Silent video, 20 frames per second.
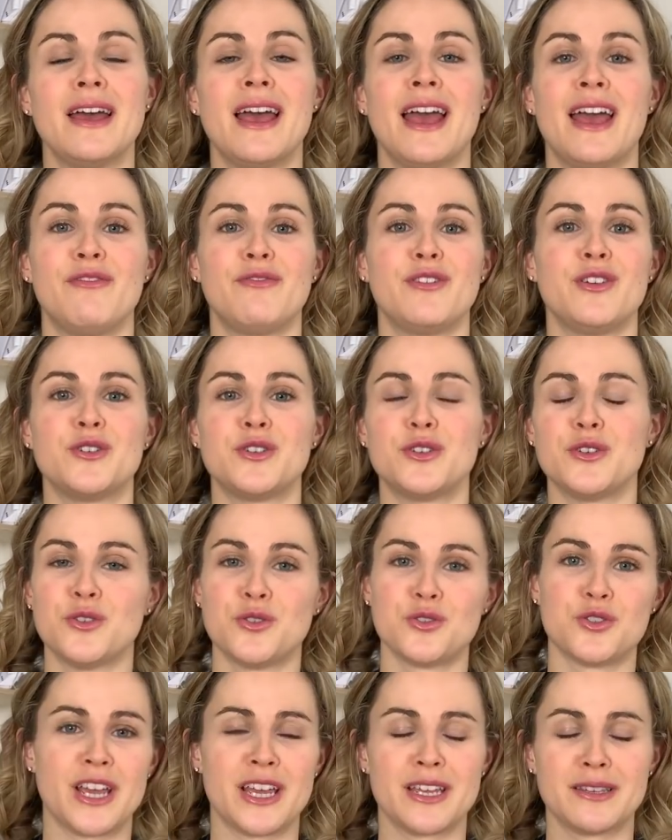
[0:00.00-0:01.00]
if you're doing
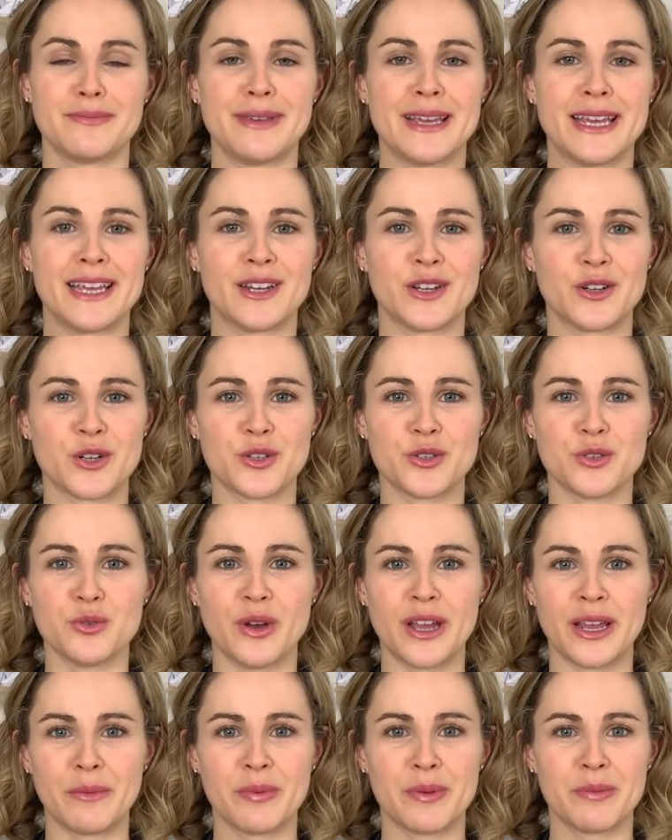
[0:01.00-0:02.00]
dressmaking or
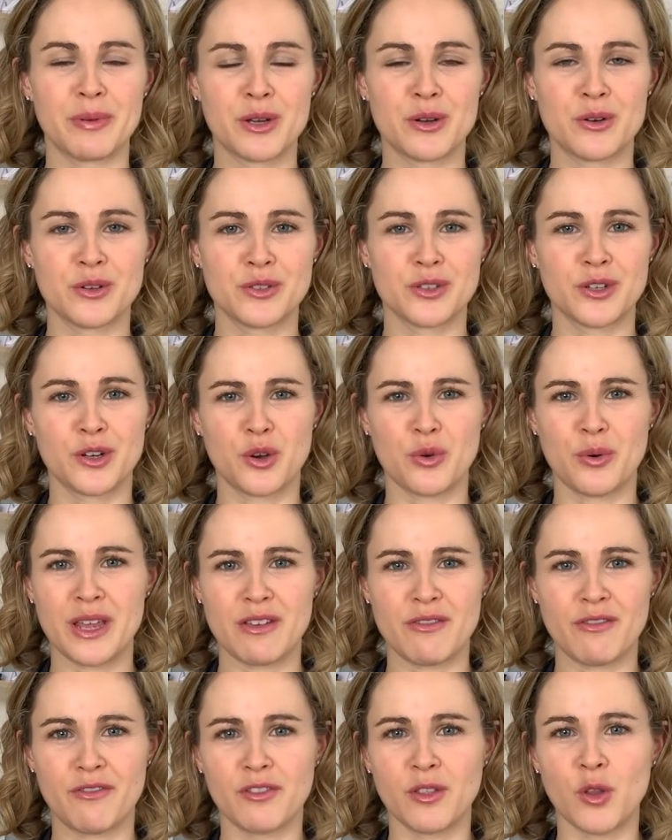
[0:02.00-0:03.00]
sewing, but because they're
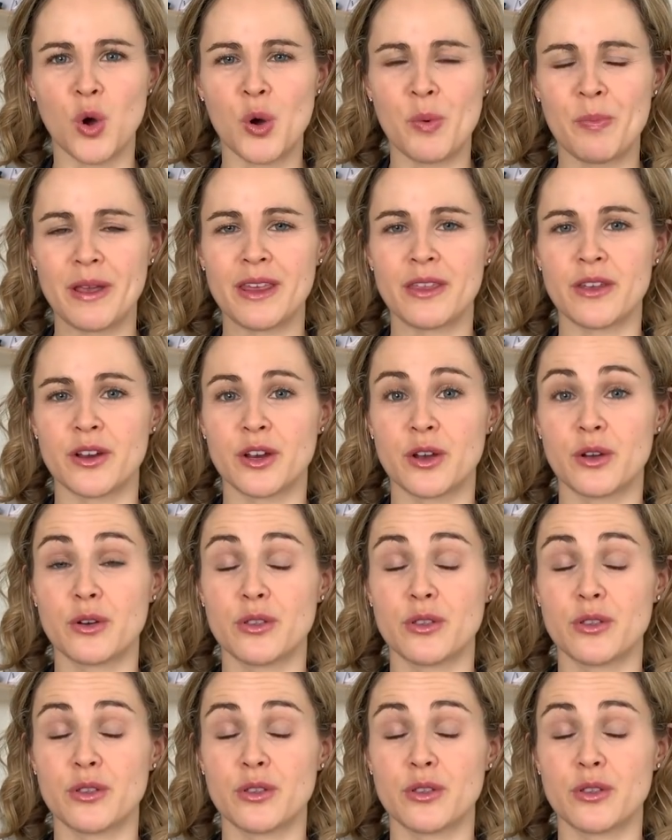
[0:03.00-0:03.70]
quite floppy, they're,